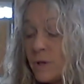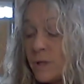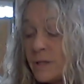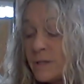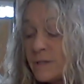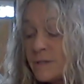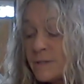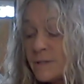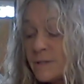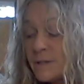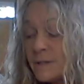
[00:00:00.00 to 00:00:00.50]

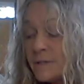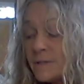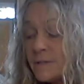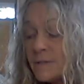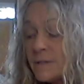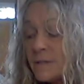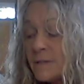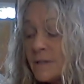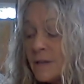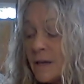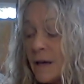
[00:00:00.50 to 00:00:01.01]
pieces
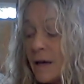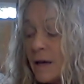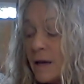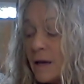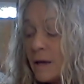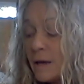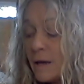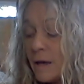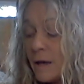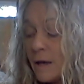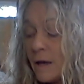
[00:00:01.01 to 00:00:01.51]
here
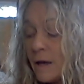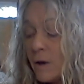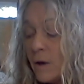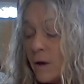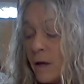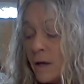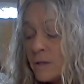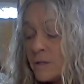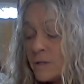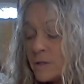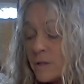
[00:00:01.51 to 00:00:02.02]

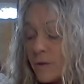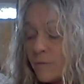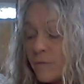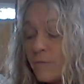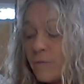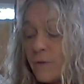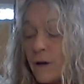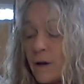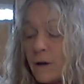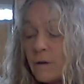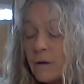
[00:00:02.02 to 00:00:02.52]
as
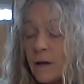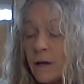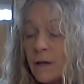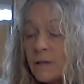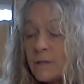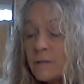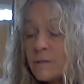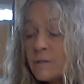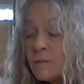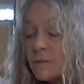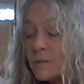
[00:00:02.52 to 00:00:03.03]
far
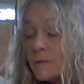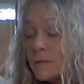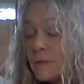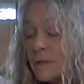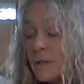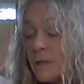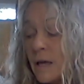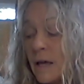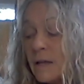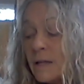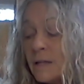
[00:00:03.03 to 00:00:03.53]
as
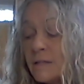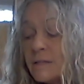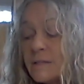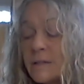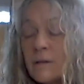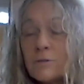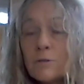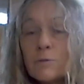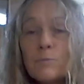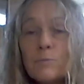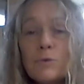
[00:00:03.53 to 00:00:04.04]
and he
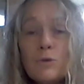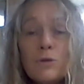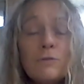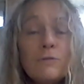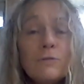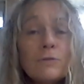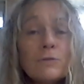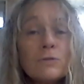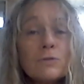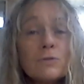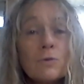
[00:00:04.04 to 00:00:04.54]
tells a
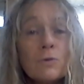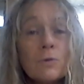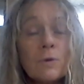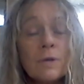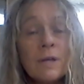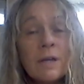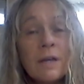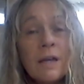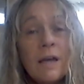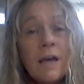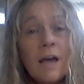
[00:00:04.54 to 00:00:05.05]
beautiful story
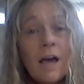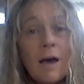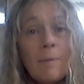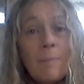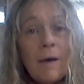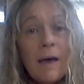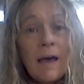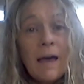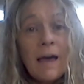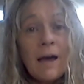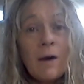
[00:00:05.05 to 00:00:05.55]

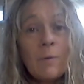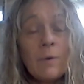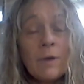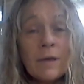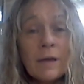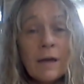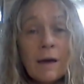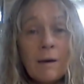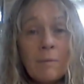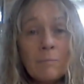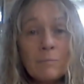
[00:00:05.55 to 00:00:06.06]
about how he
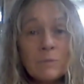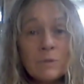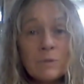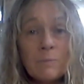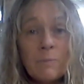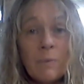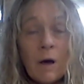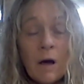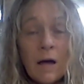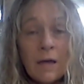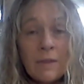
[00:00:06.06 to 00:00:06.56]
comes
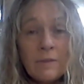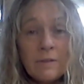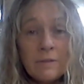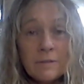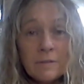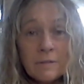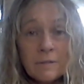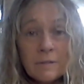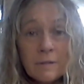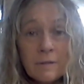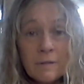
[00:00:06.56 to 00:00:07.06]
by
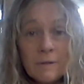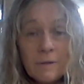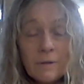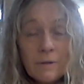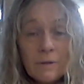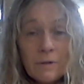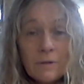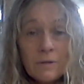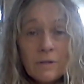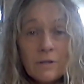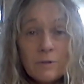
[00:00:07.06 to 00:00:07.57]
this
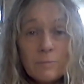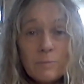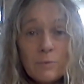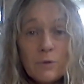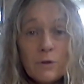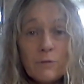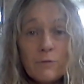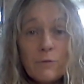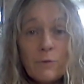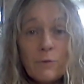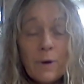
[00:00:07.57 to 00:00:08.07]

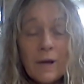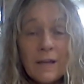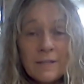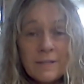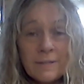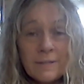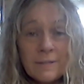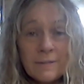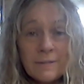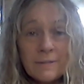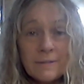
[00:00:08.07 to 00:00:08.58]
beautiful
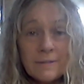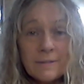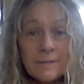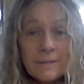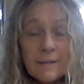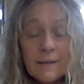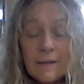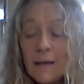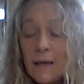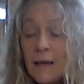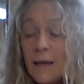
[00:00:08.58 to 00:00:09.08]
essence
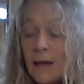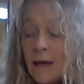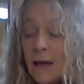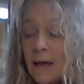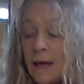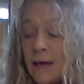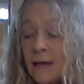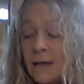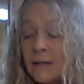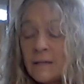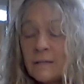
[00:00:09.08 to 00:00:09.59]

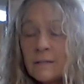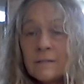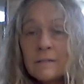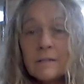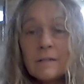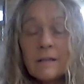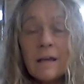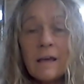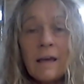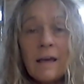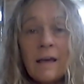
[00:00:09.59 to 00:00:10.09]
and
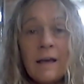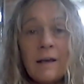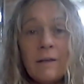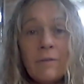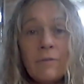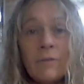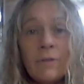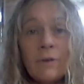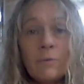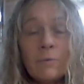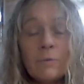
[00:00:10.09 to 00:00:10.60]
how
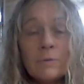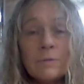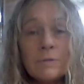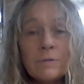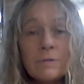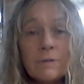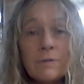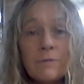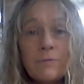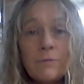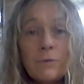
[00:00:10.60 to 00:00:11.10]
there
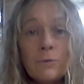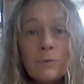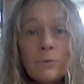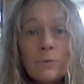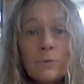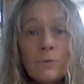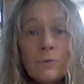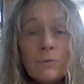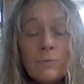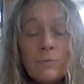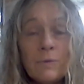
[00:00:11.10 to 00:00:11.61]
was a few
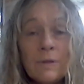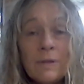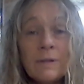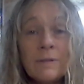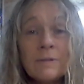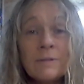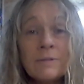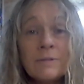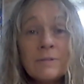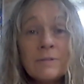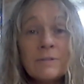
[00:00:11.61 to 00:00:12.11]

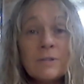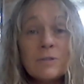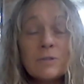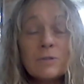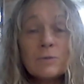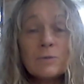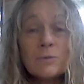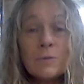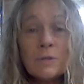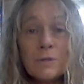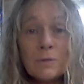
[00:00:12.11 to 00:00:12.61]
things that
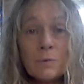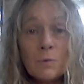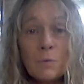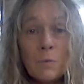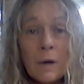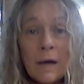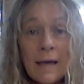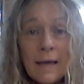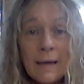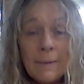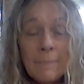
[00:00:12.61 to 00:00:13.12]
stood in the
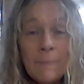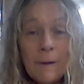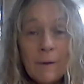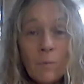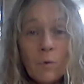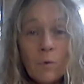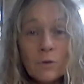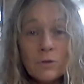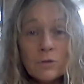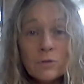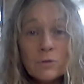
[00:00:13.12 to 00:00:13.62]
way, but
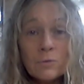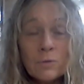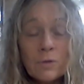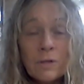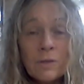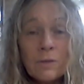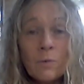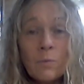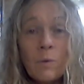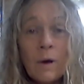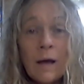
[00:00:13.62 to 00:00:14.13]
what stood
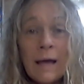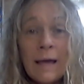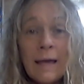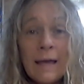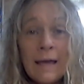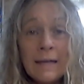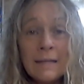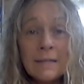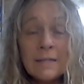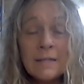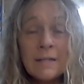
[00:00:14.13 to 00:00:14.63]
in the way
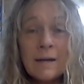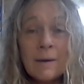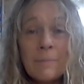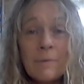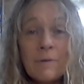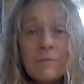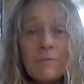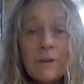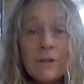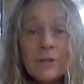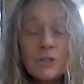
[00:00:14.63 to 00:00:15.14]
ended up
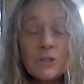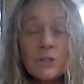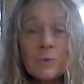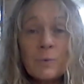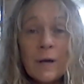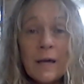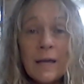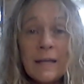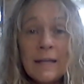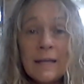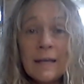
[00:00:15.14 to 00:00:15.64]

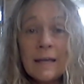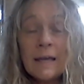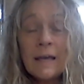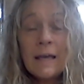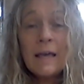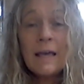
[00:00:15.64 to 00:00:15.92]
eventuating